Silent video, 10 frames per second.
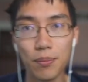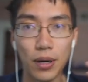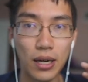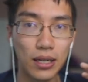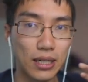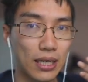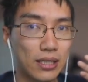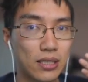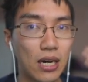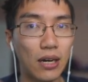but
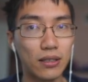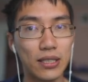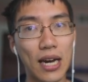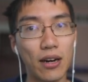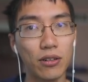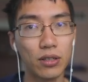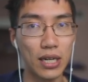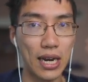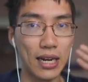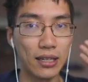it's not sound
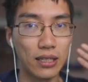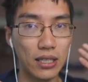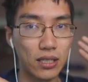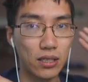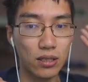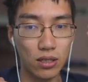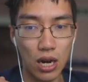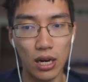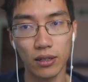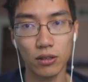and it's
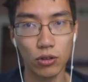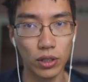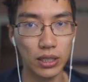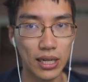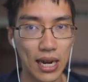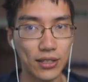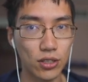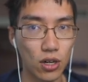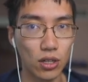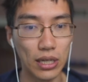not going to catch
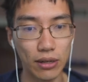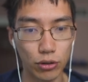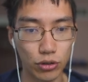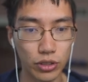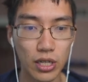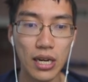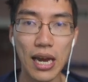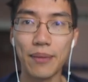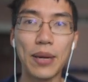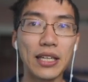all errors.
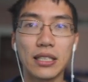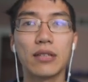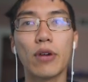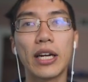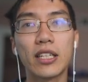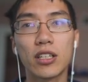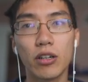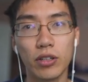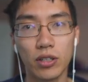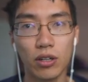And basically writing
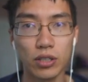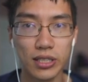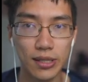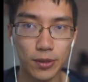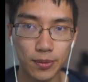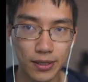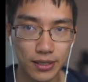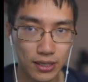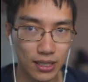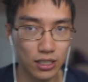concurrent code in C++
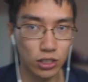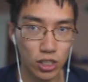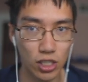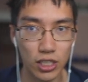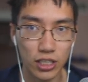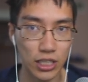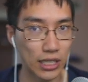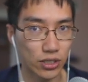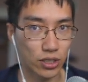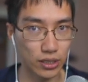is like juggling
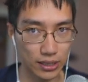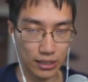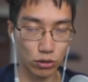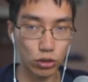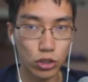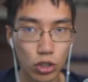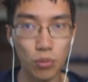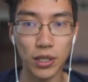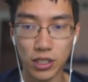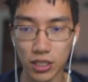chainsaws. Like there's so
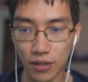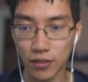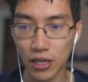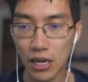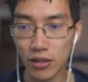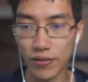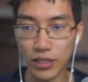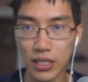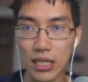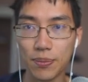much stuff you have to
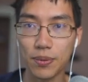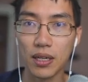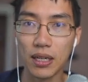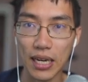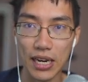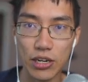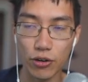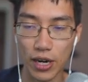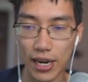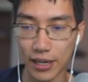keep in your
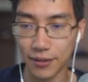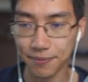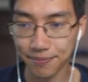head